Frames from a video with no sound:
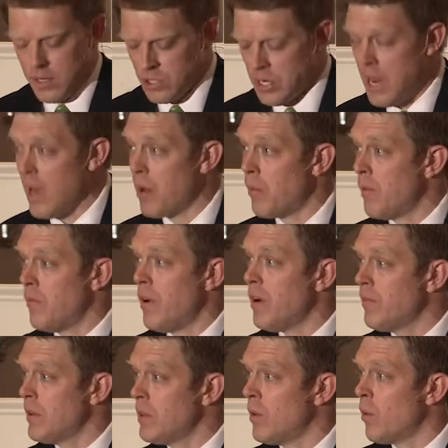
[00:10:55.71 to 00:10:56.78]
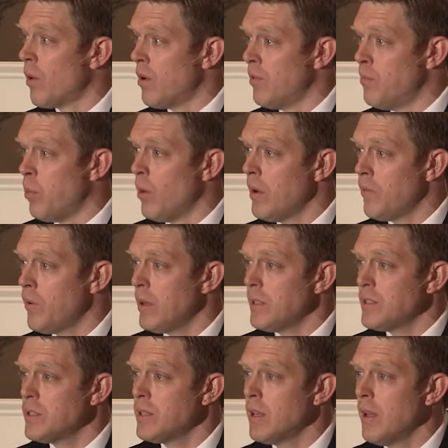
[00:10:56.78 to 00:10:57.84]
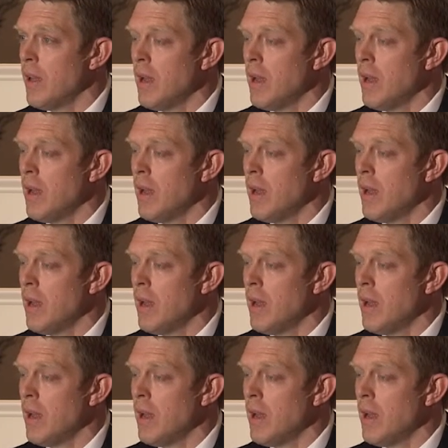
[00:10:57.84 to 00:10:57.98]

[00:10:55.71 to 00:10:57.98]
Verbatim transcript: She had a revolving door of boyfriends,